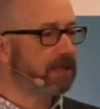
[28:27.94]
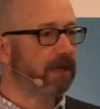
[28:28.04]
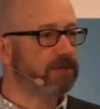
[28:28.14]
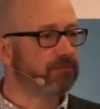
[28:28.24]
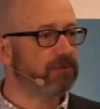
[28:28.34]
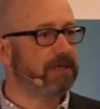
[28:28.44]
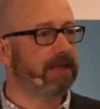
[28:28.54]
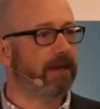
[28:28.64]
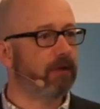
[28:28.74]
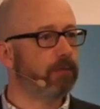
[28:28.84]
guides
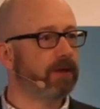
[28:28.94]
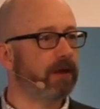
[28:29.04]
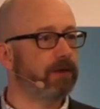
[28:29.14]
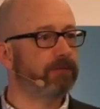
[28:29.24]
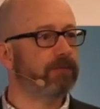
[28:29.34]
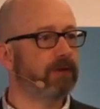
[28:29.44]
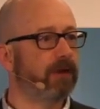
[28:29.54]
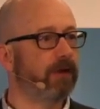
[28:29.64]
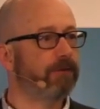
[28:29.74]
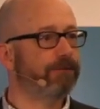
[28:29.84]
really help kind of
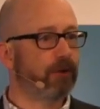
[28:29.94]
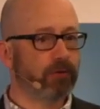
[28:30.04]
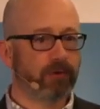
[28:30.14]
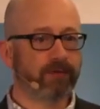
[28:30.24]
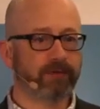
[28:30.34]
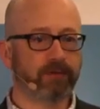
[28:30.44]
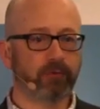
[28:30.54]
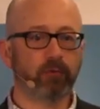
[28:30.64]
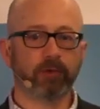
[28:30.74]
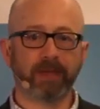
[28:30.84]
uh, focus and
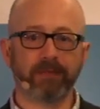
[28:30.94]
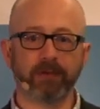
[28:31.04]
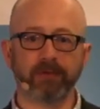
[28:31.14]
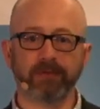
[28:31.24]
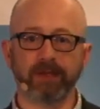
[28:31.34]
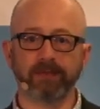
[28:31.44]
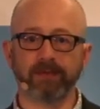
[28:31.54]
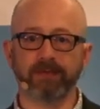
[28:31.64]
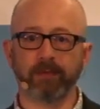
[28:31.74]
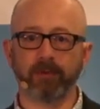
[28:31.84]
talk about those things
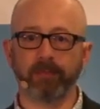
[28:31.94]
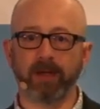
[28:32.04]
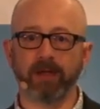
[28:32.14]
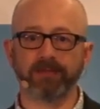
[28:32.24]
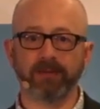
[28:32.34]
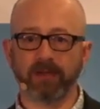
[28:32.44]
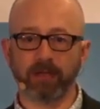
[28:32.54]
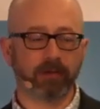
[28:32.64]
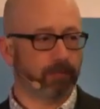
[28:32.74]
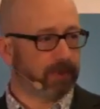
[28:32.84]
as separate parts and are
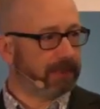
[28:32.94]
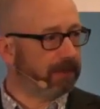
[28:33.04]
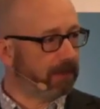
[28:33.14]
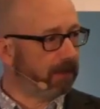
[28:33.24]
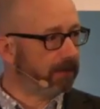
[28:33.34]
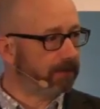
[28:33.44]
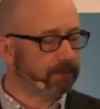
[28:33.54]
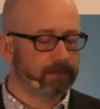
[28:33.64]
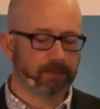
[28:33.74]
completely aligned.